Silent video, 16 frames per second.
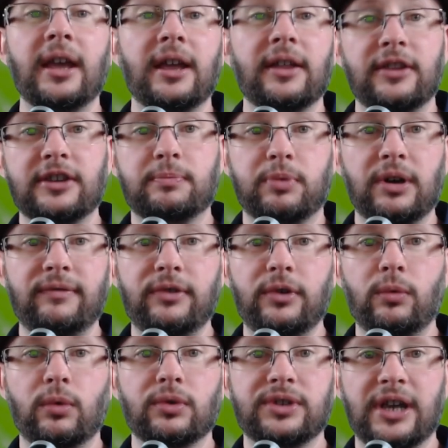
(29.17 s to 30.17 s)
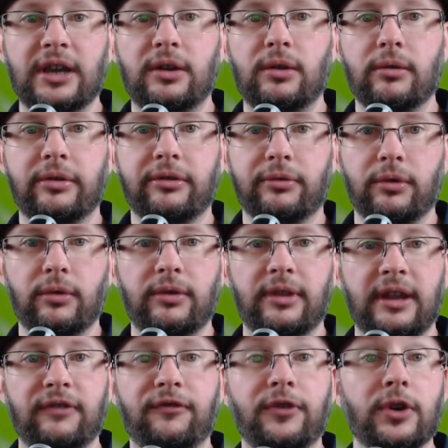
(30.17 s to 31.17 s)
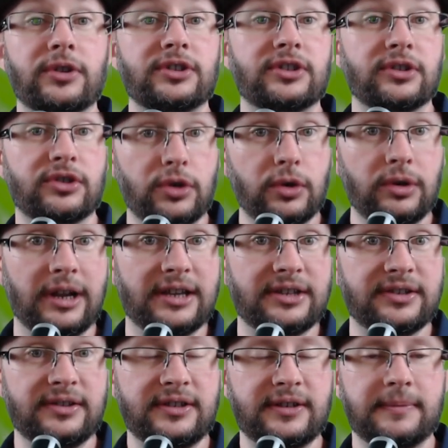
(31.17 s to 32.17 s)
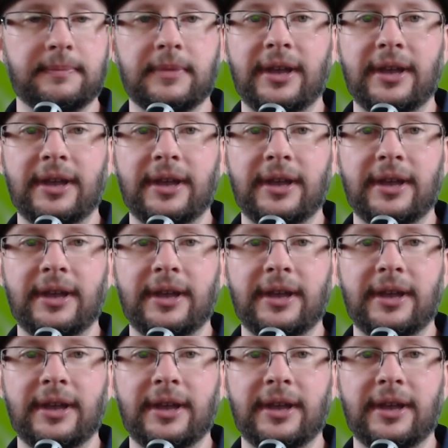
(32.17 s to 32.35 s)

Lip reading: This preview will take you through the first 2 lessons,